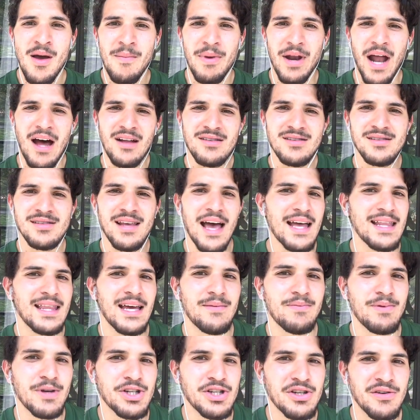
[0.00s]
But outside
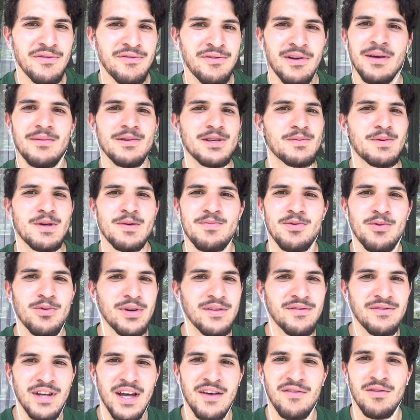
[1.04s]
that picture frame is people
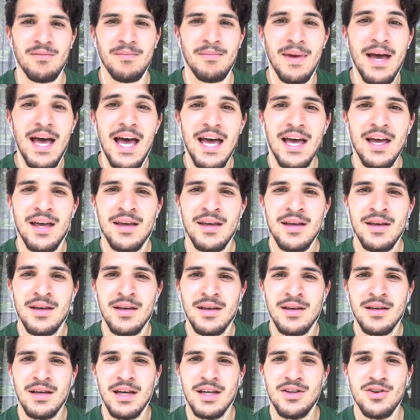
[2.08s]
we've never met.
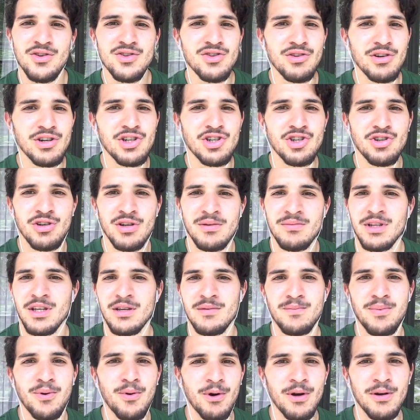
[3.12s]
And those are extremely
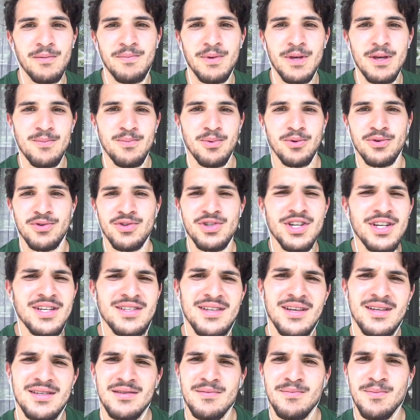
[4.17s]
important people,
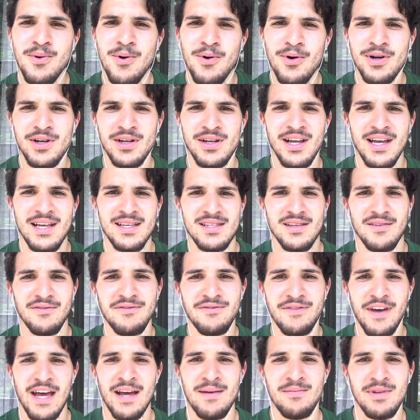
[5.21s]
just as important as the
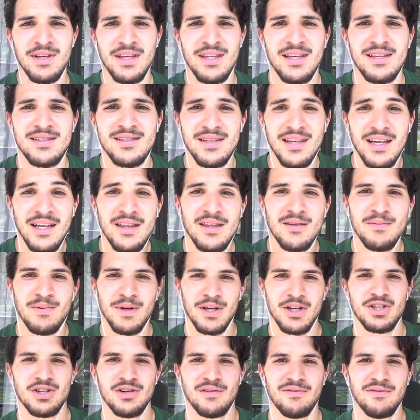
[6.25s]
family that's in the
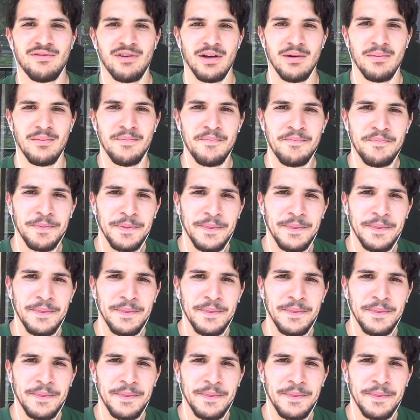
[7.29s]
picture frame.